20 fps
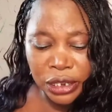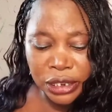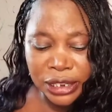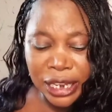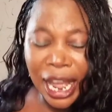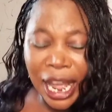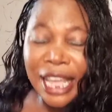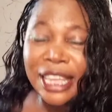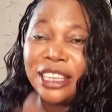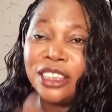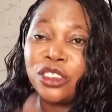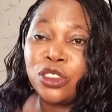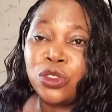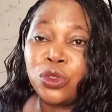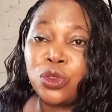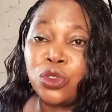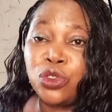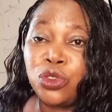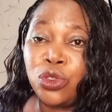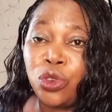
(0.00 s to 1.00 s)
That is
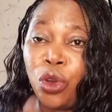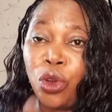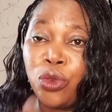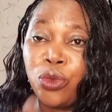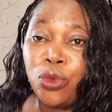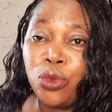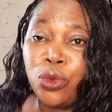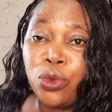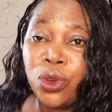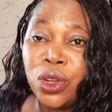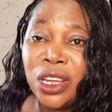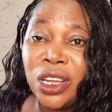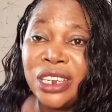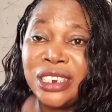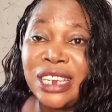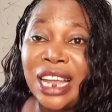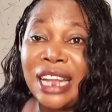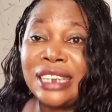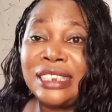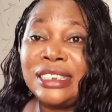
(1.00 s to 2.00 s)
to show you
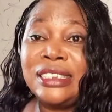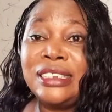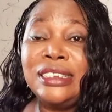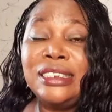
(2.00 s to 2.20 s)
that